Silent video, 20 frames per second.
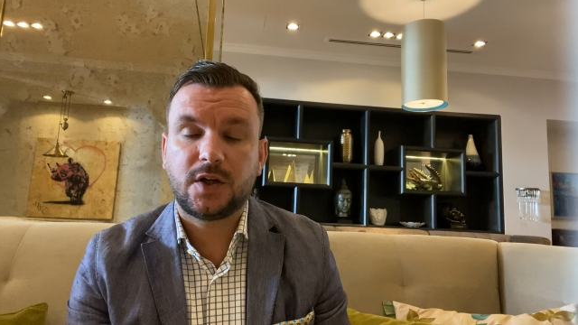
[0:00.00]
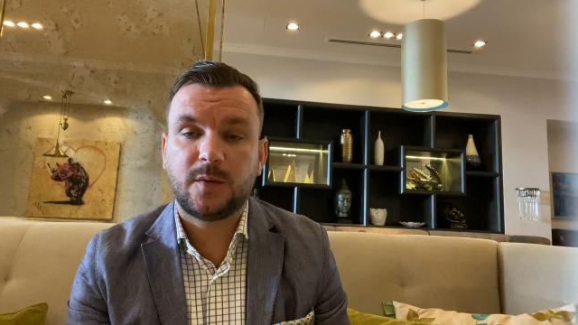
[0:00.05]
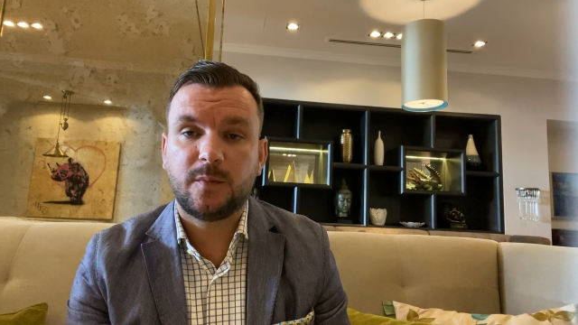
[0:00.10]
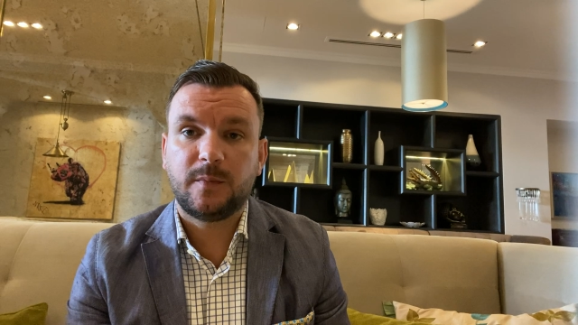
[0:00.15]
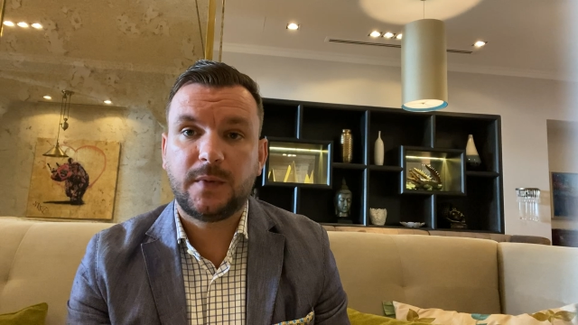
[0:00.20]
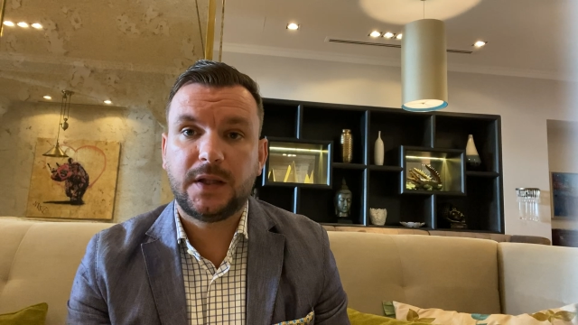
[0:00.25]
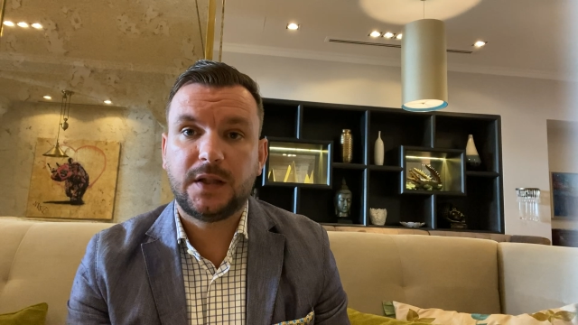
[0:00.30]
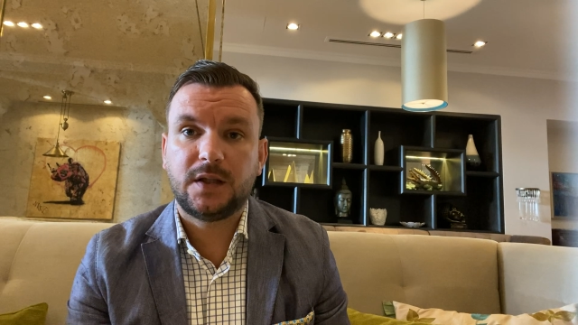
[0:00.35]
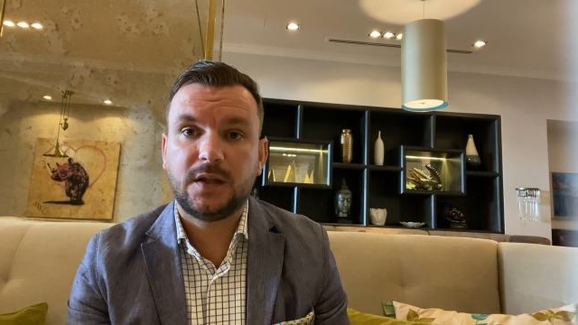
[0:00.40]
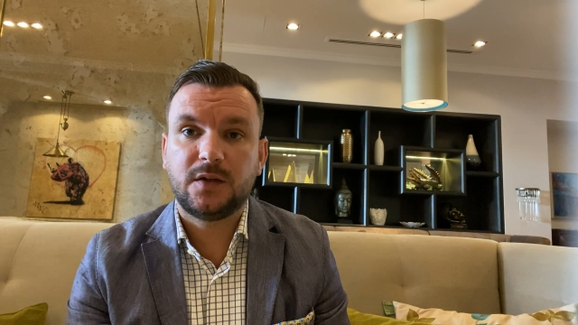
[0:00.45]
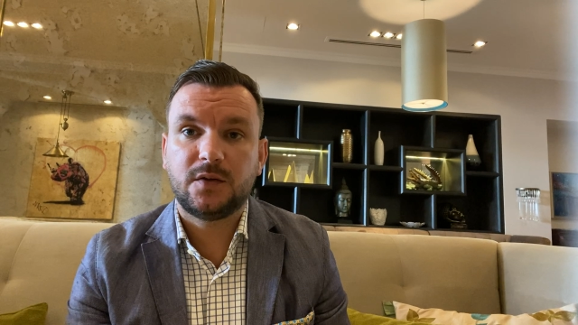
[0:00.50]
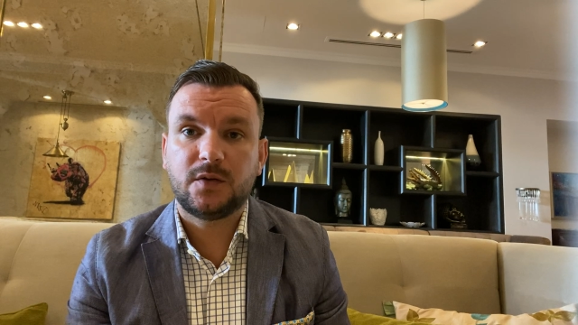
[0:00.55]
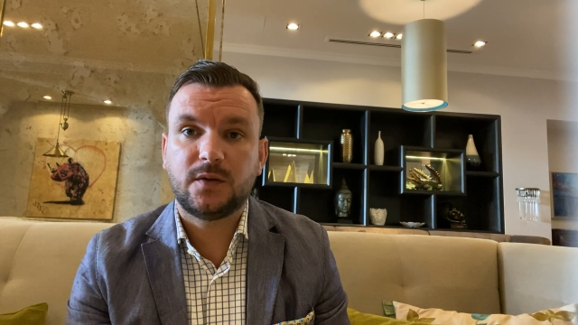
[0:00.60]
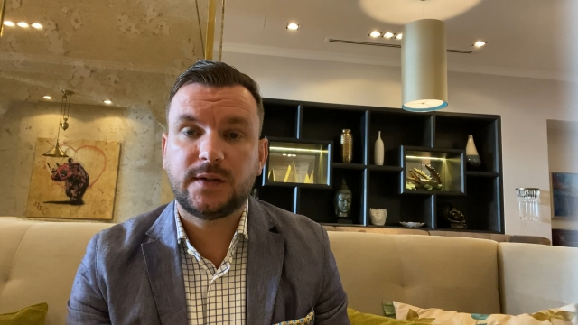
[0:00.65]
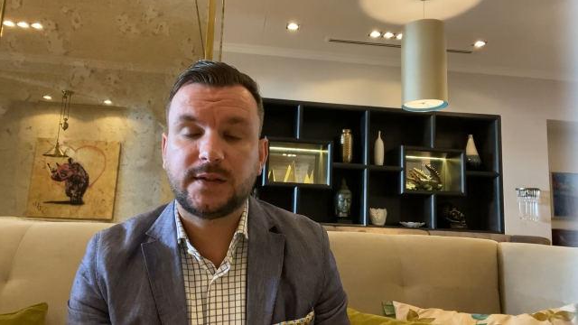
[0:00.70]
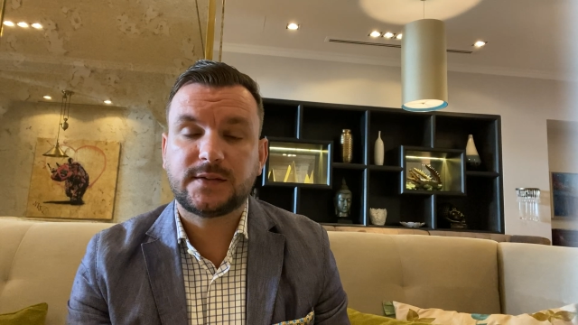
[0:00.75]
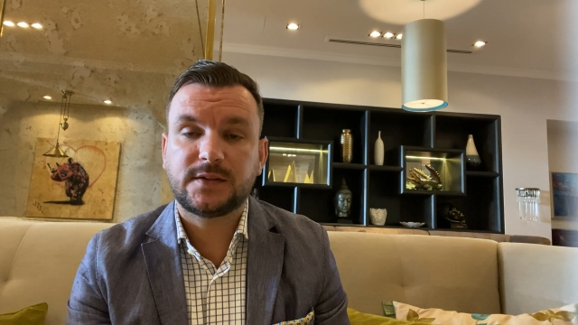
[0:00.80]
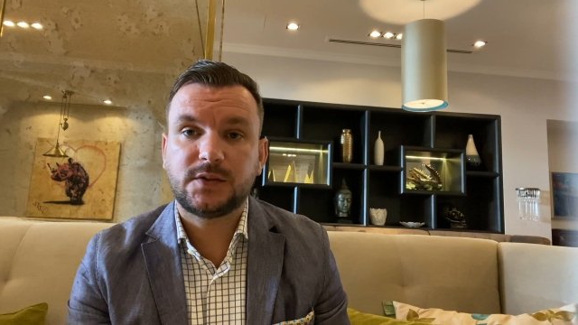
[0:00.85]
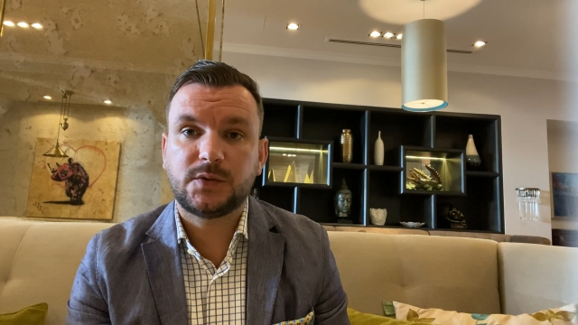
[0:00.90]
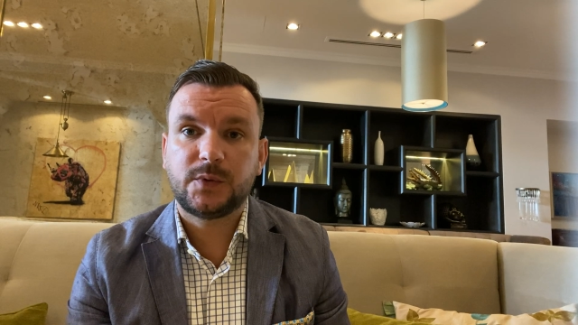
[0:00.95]
come mainly in
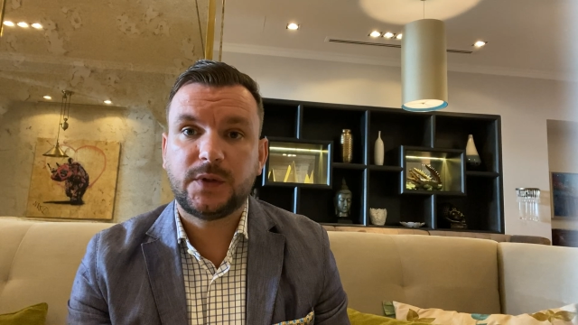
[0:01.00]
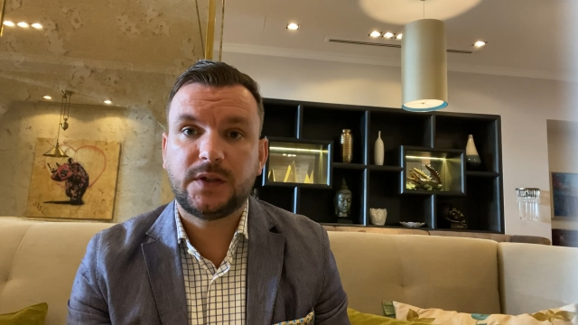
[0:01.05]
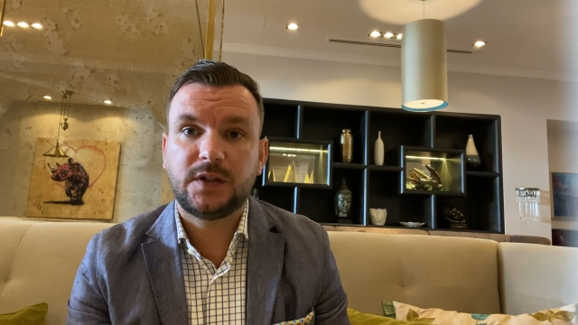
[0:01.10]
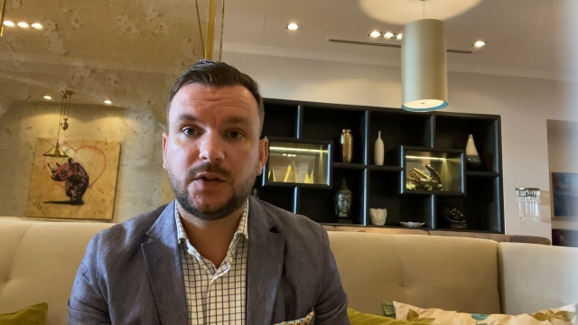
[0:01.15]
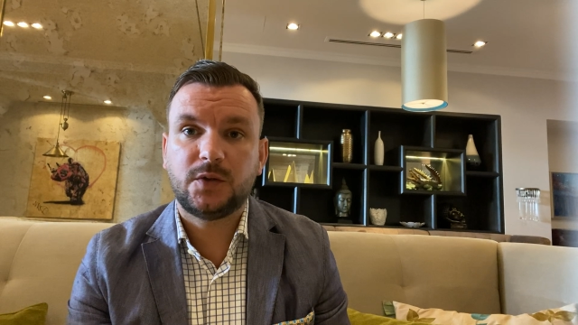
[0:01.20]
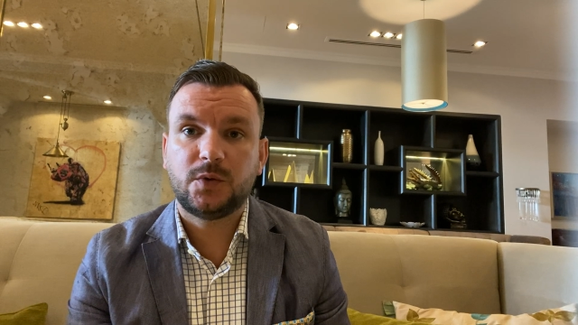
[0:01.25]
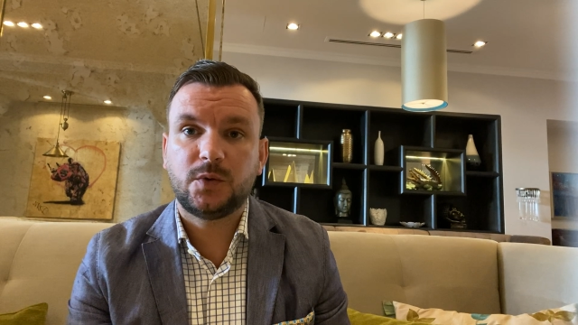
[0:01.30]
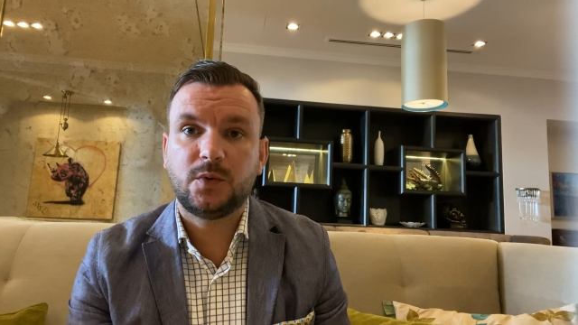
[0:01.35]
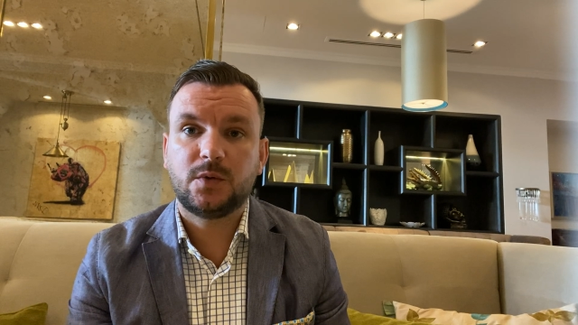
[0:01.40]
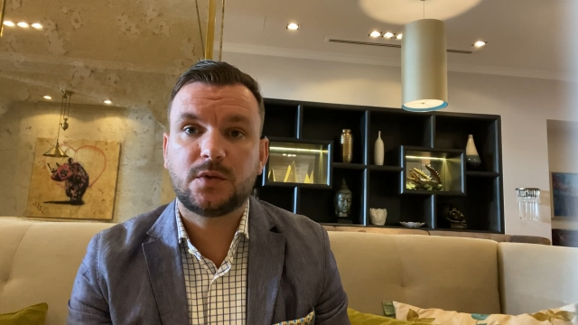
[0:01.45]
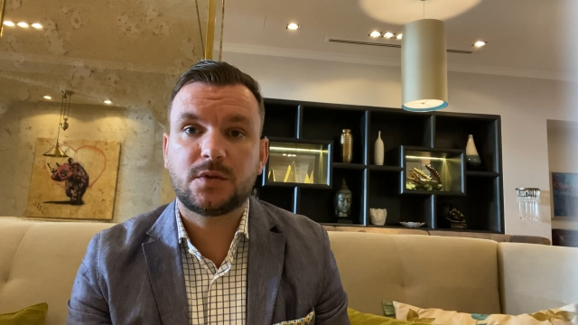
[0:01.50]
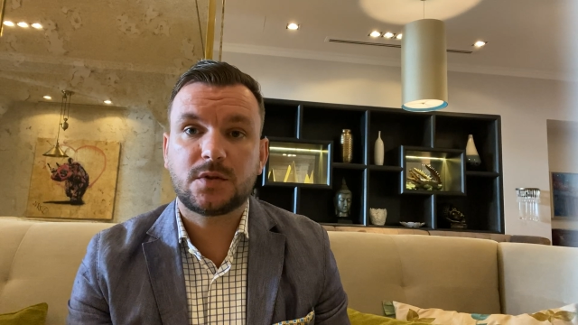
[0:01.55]
2022